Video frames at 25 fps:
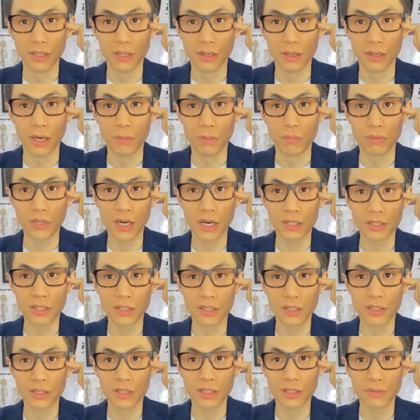Practice,
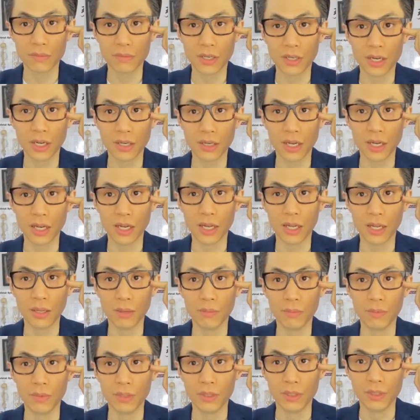that's right.
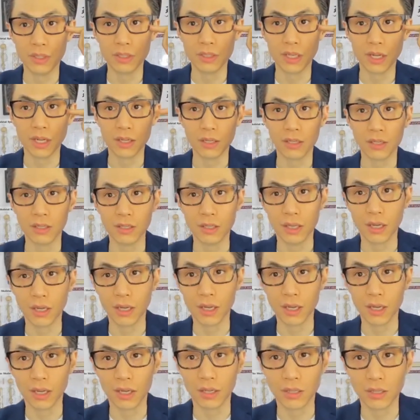And yeah.
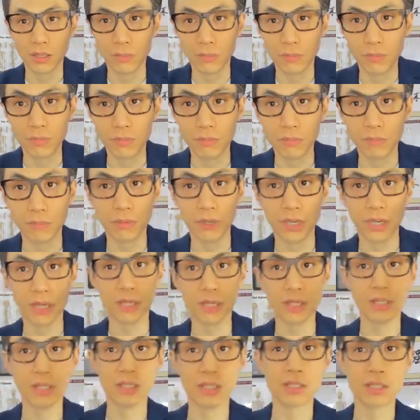The brain
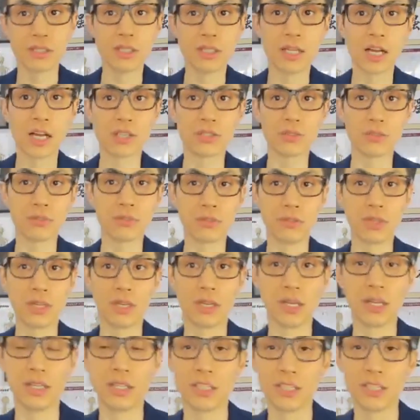is natural
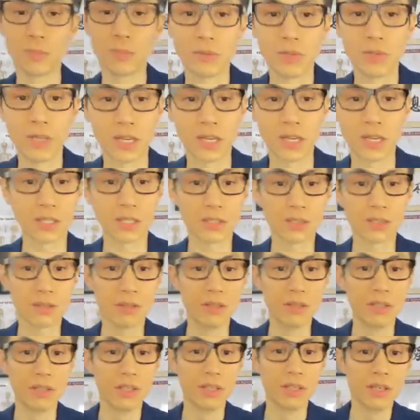and is plastic. So,
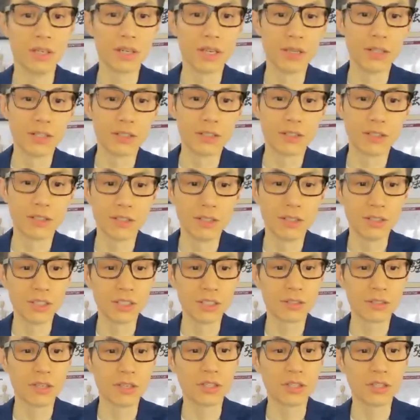okay, let's go to this
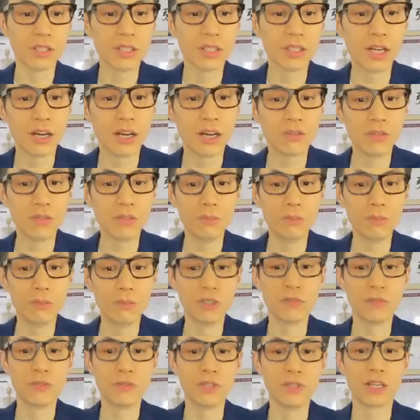question. How can we move
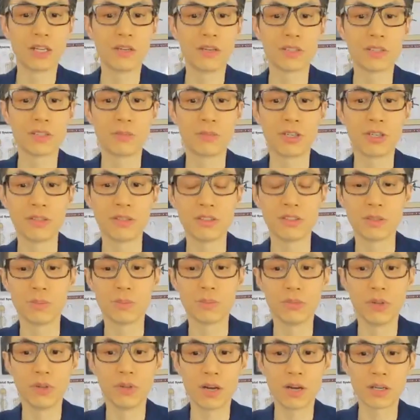negative subconscious
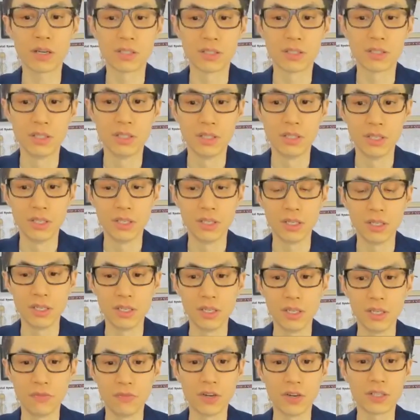blocks
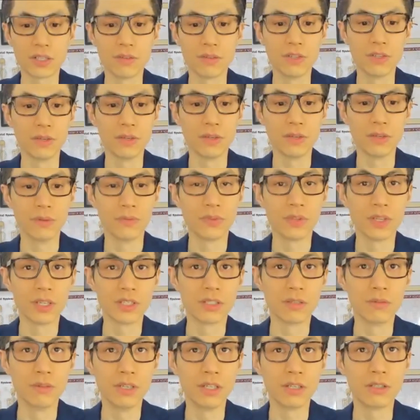effectively? That's a
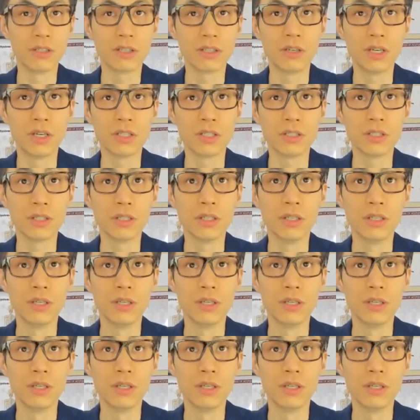really good question.